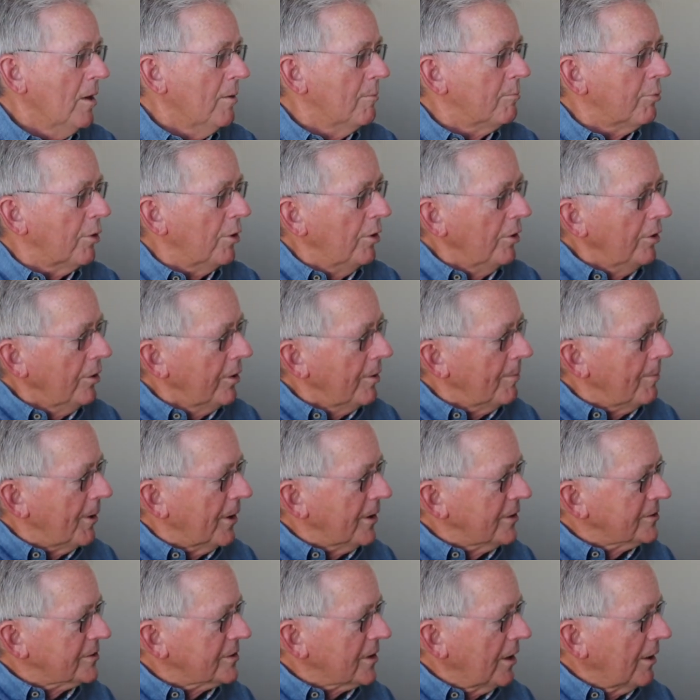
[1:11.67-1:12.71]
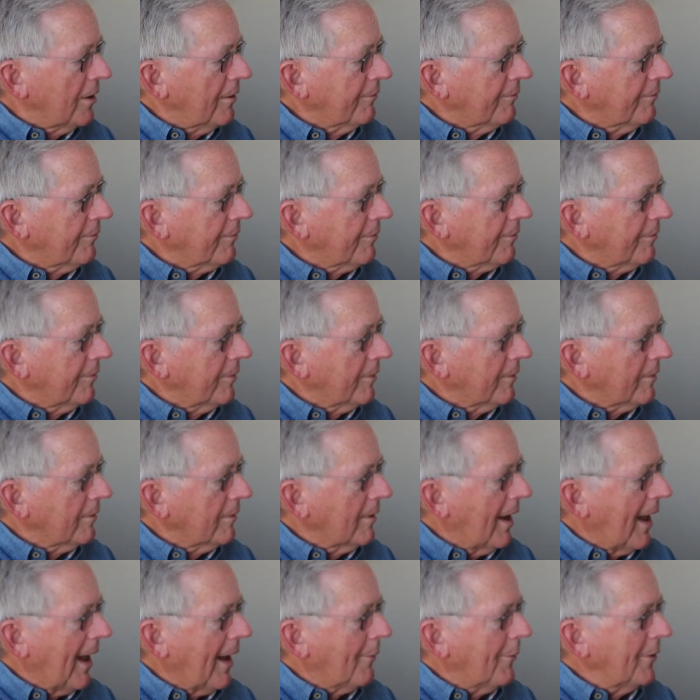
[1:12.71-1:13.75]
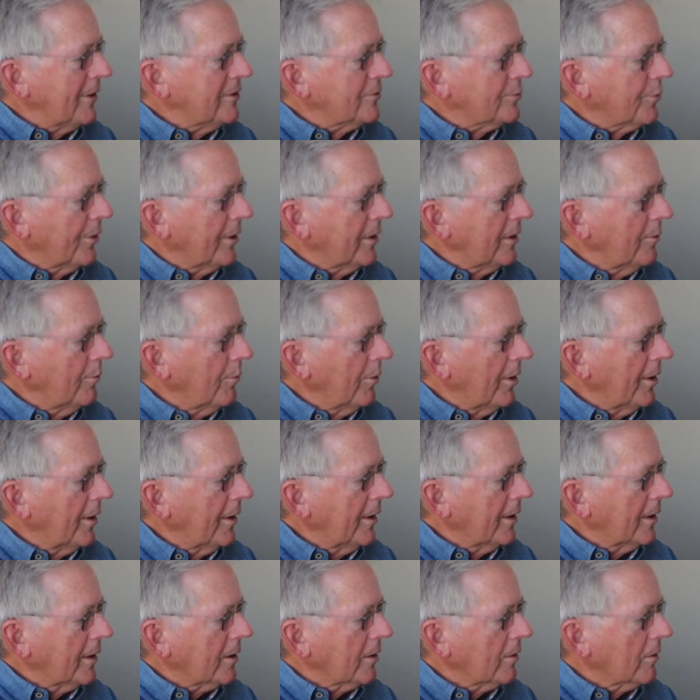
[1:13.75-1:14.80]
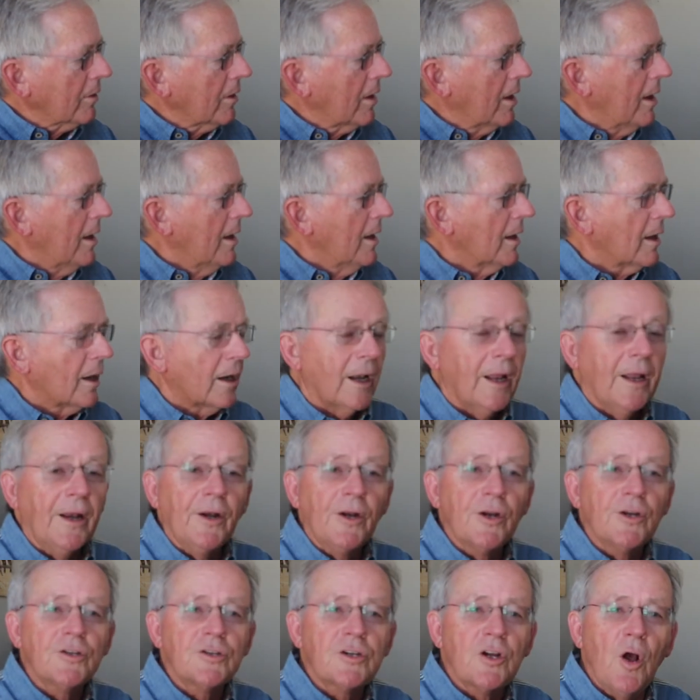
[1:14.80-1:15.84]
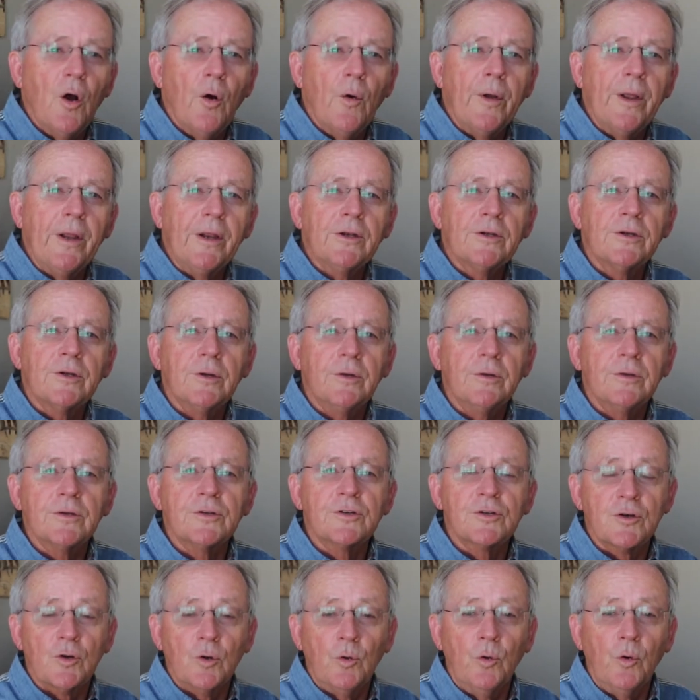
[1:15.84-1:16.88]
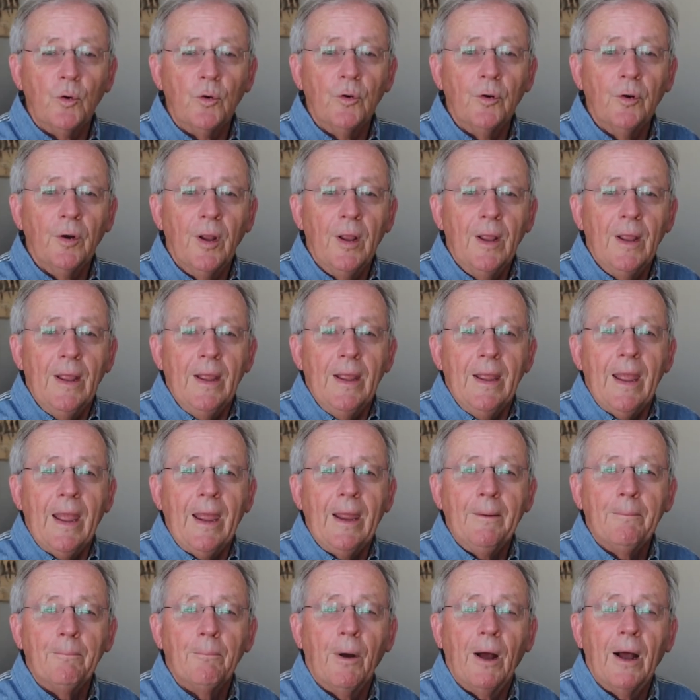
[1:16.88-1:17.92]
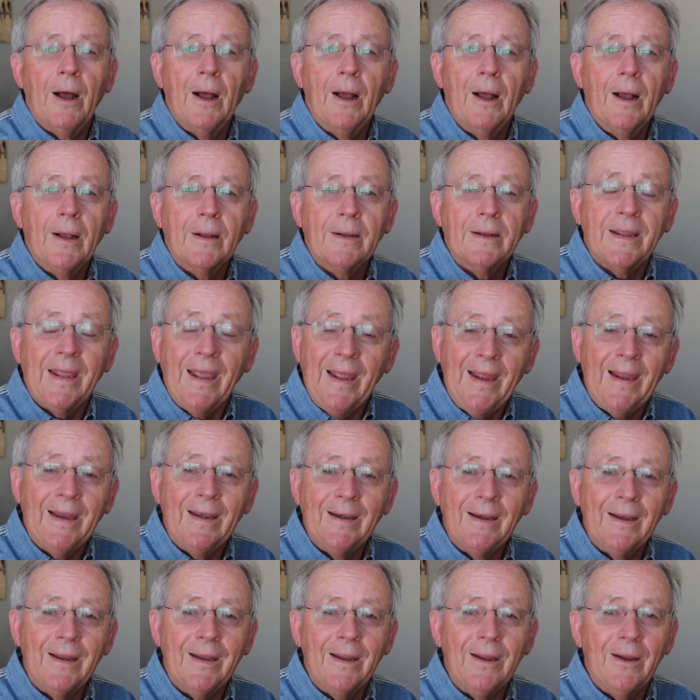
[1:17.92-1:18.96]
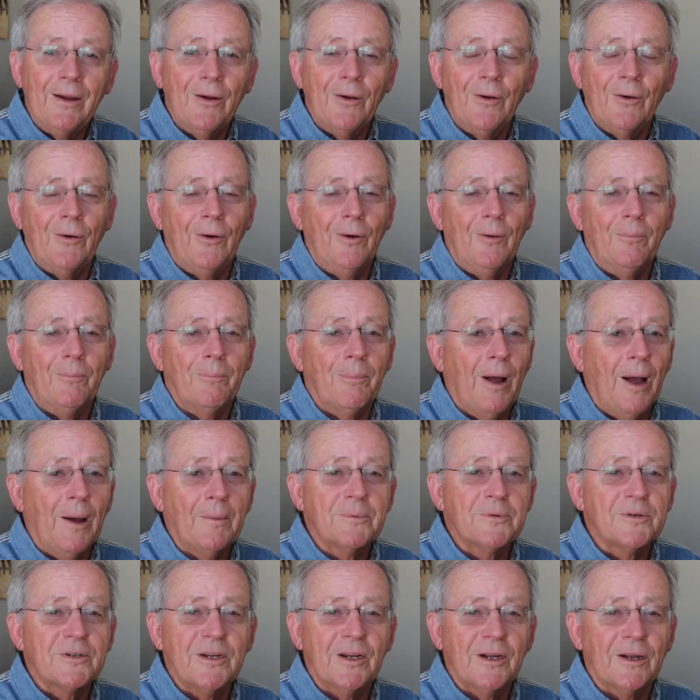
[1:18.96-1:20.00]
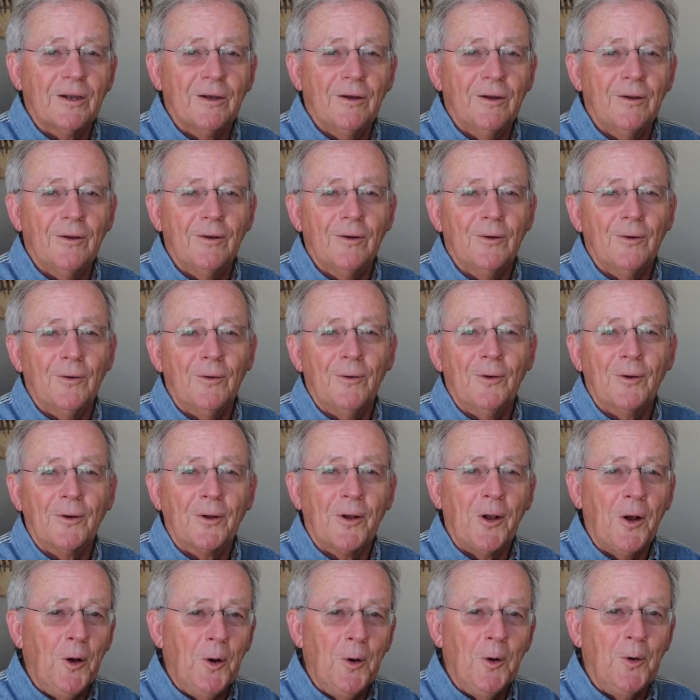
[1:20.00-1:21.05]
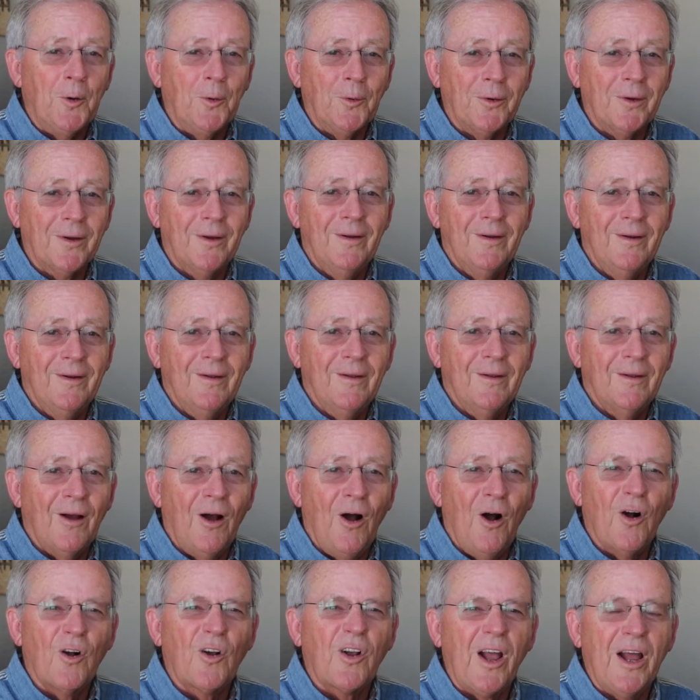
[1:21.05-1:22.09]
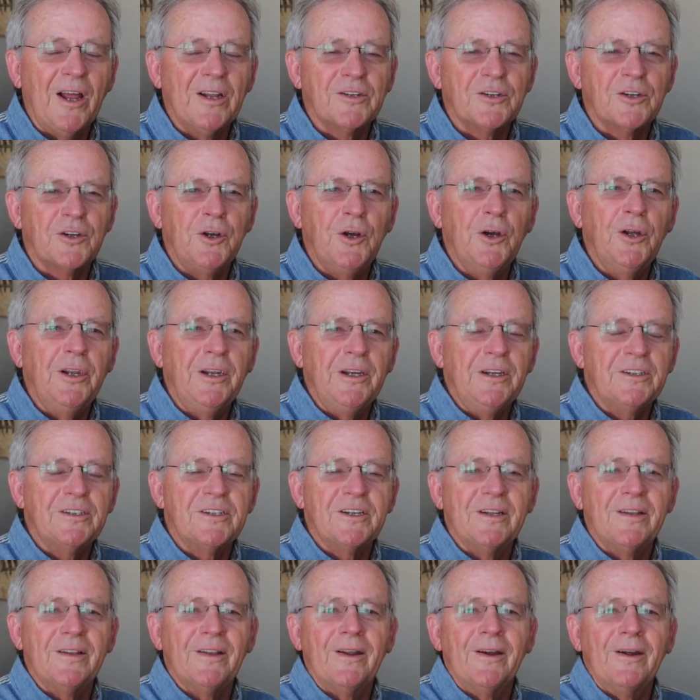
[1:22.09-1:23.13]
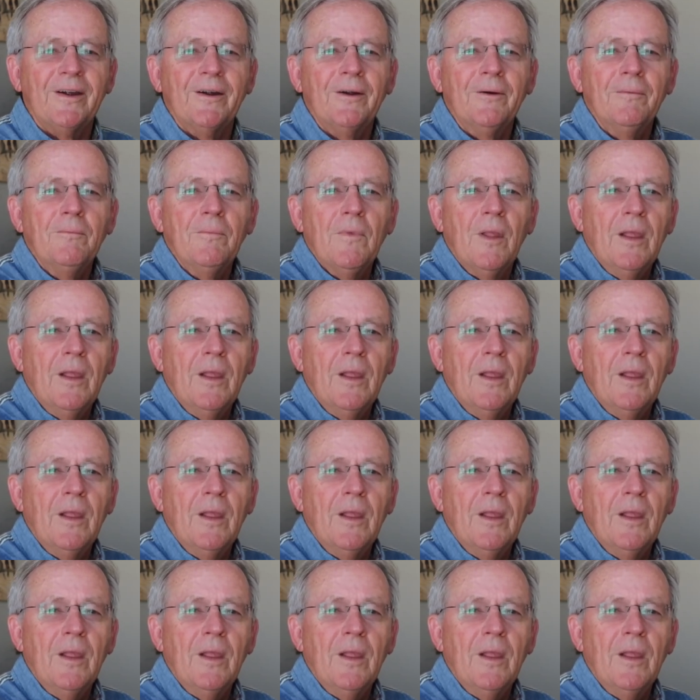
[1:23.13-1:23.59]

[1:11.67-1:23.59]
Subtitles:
pull the bus off the Highway 21 and let us go into the store and buy candy or Popsicle or a Coke, all kinds of goodies in there.